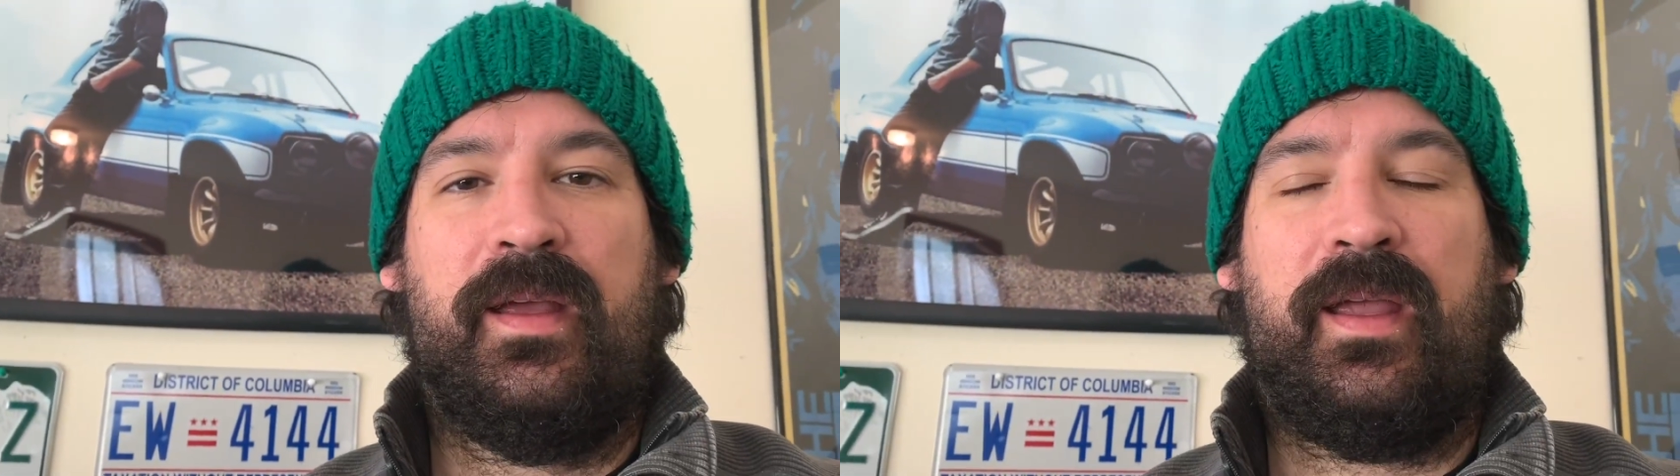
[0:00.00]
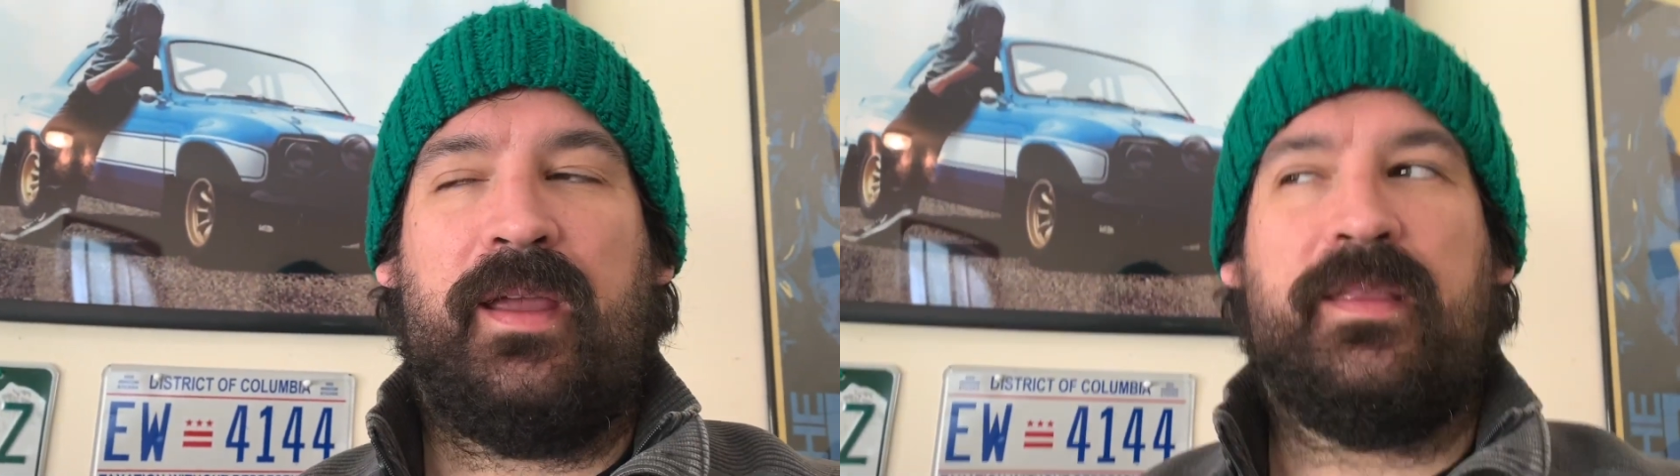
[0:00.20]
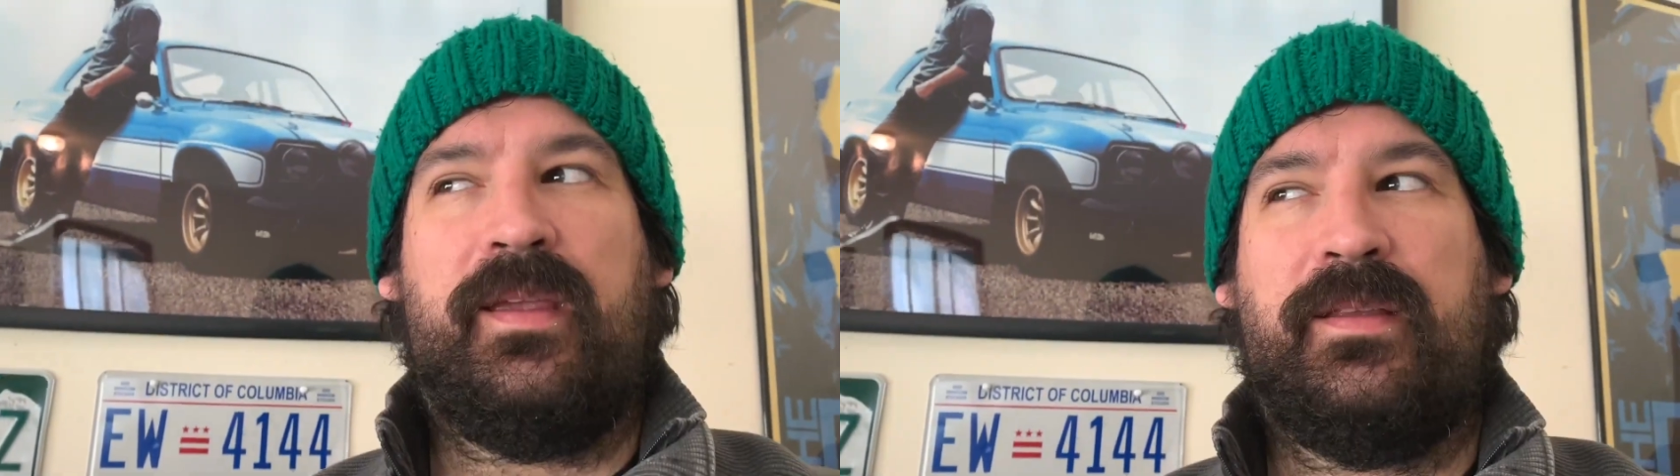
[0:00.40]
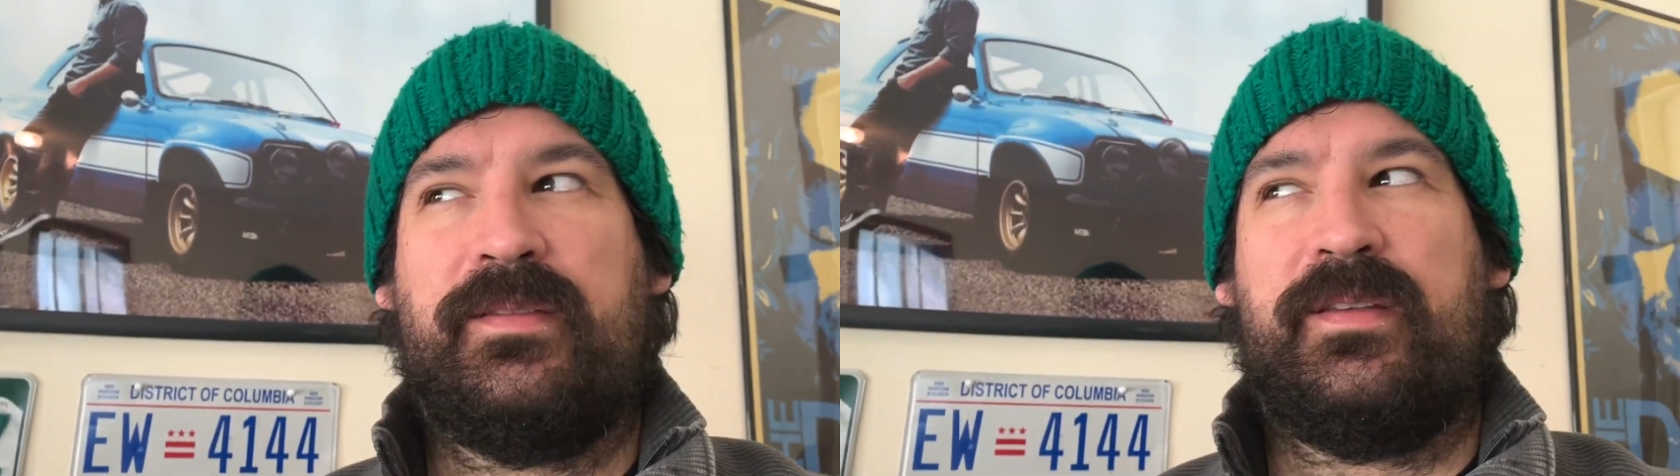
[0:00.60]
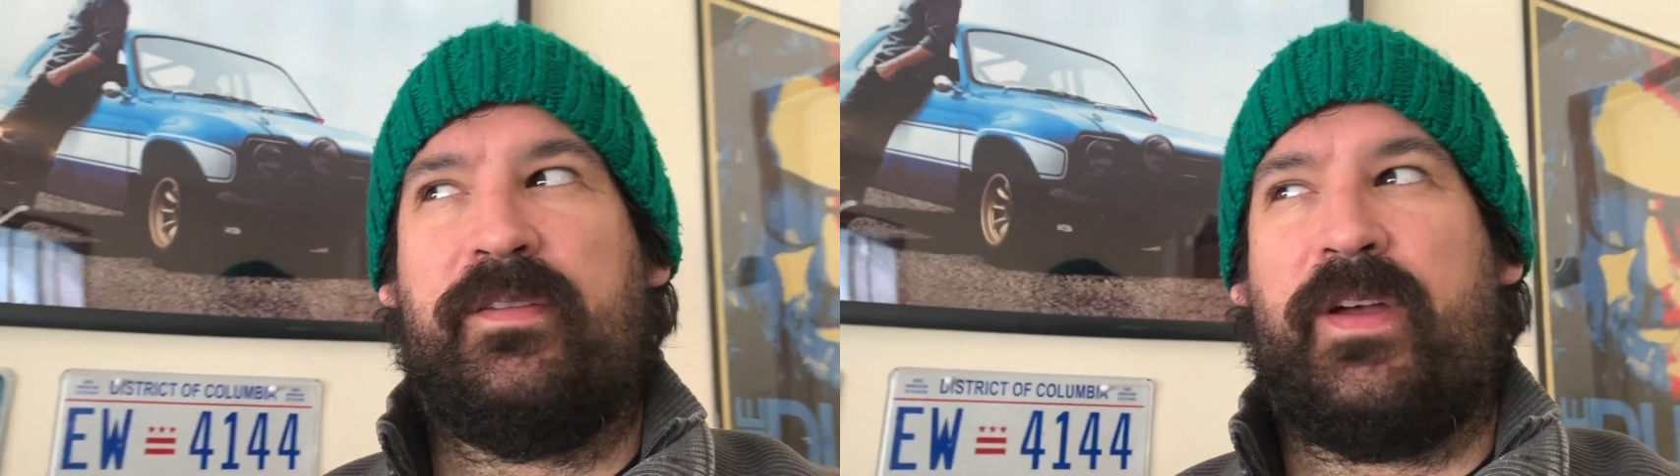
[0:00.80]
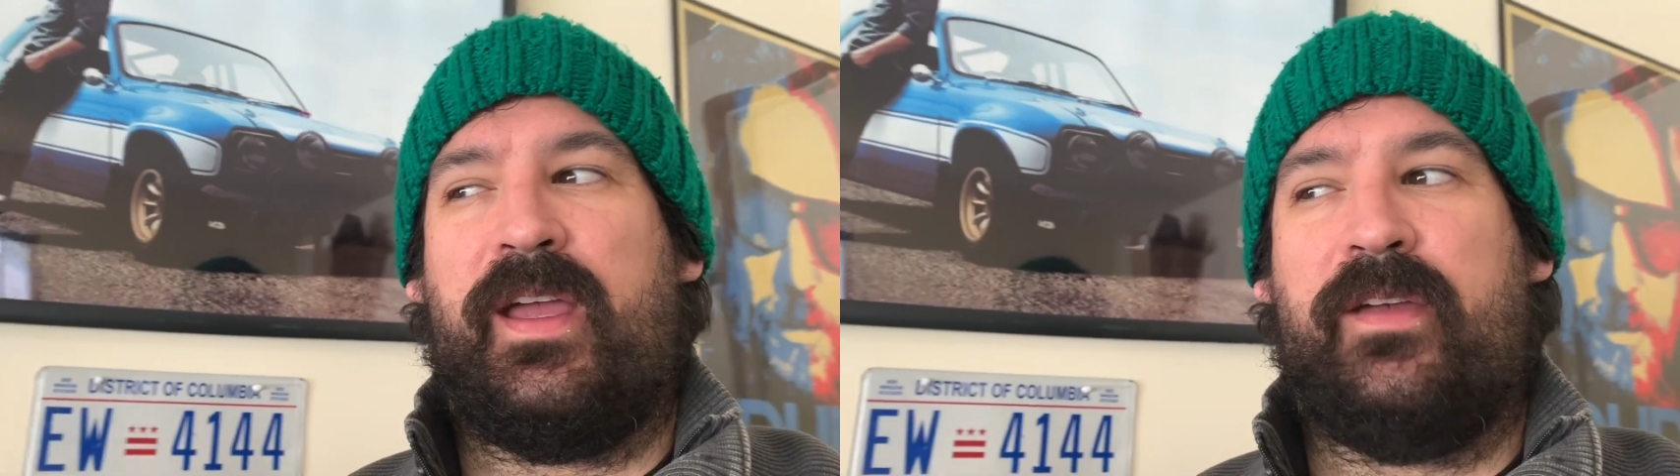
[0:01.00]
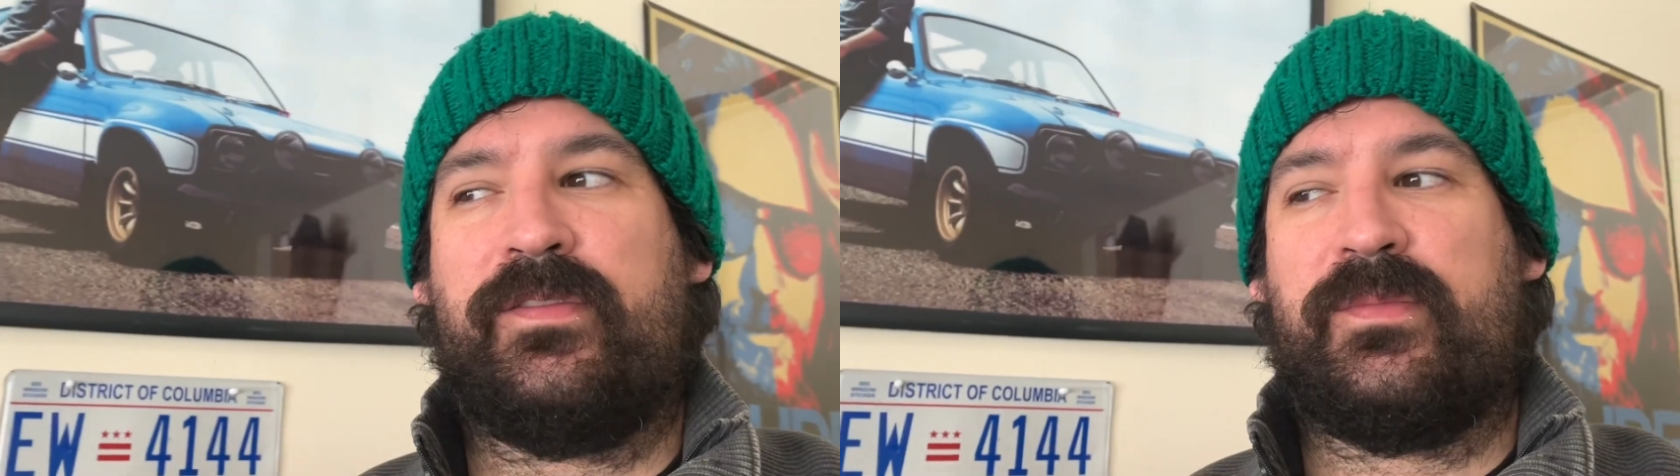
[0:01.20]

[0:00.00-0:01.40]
and then see if I have